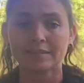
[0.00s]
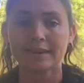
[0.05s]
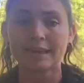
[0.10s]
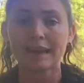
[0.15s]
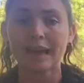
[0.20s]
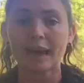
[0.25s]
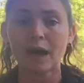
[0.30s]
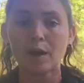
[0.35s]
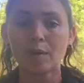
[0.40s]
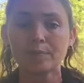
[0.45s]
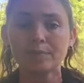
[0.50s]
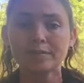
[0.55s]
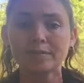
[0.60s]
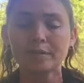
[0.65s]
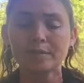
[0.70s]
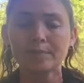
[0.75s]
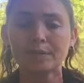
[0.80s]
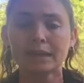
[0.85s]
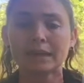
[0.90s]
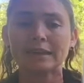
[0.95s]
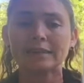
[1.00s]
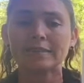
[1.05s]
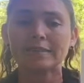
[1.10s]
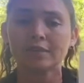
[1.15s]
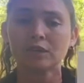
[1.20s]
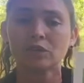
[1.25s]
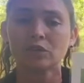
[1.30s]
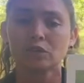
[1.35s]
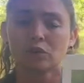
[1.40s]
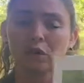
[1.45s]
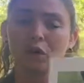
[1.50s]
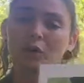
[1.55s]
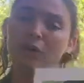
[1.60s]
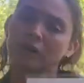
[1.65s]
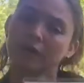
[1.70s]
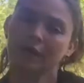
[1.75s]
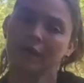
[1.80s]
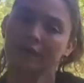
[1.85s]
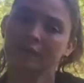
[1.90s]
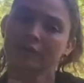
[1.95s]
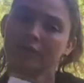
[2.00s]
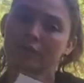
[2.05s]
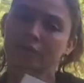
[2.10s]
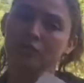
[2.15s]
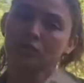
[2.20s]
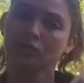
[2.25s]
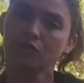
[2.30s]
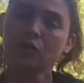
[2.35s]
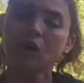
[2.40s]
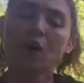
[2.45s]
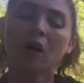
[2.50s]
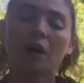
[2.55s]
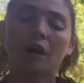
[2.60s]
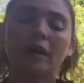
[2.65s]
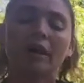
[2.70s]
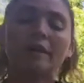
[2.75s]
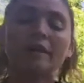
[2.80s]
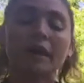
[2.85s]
It helps the plants to grow nice and strong.